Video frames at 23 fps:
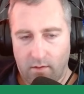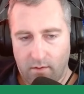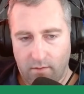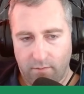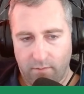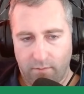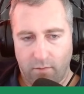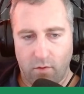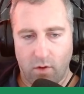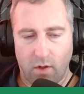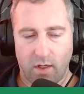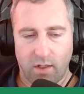
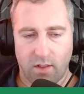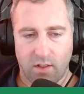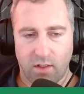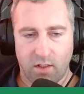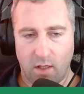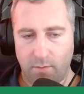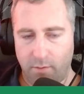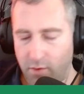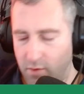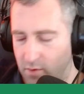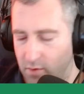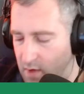for
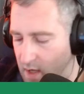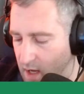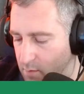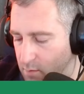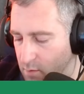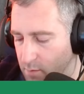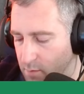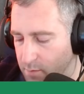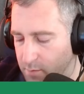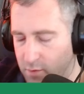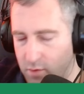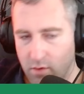example, I
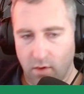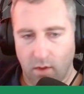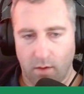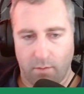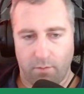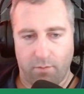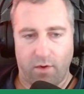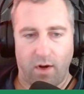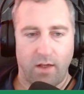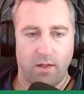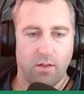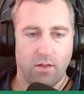will put a
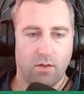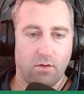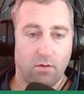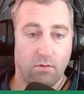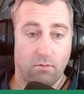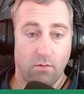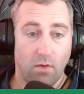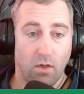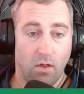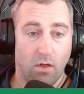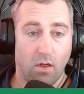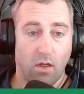price
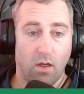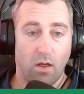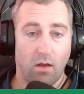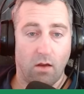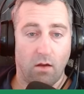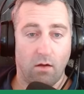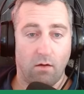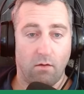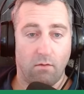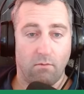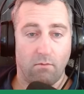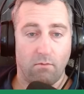
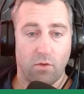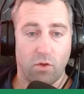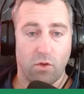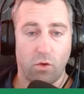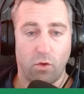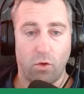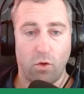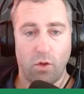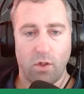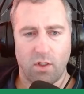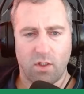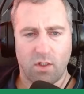to
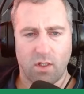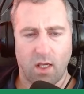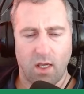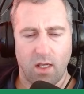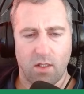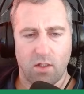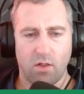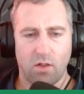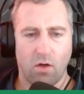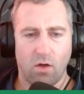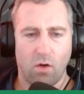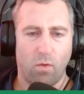earnings
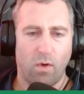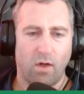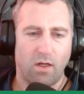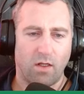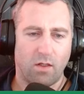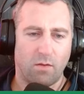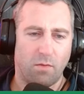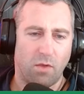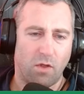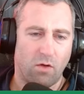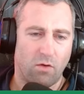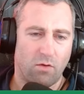ratio when
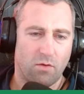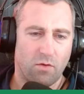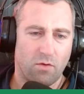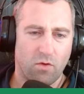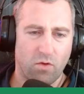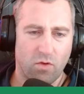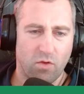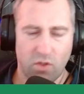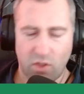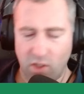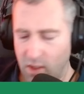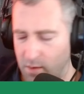it becomes
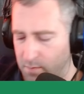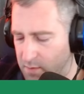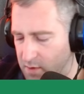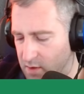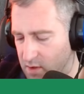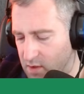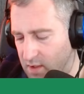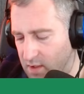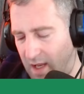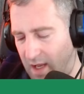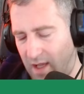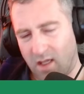cheap
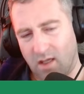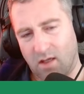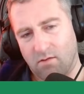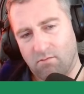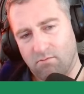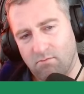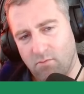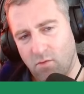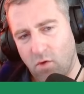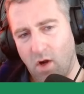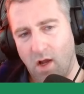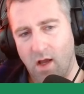is like,
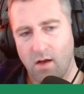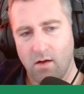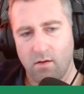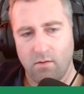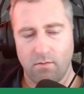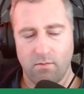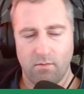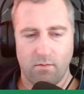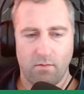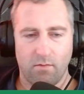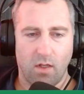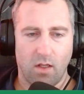well,
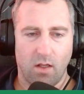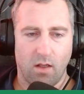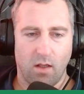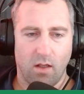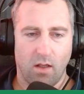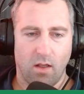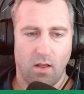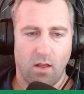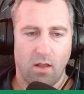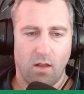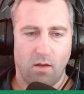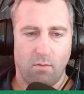
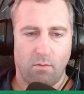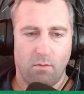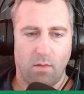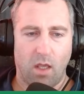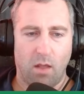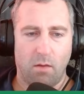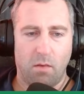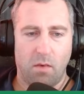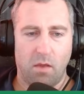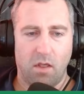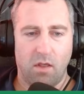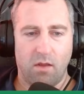
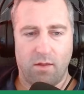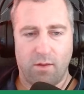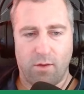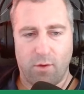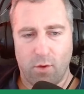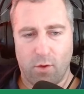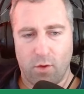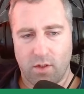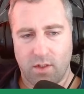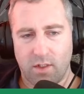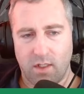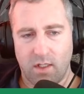maybe
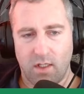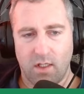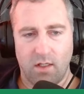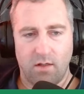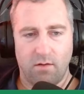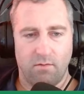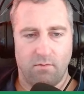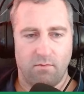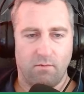30,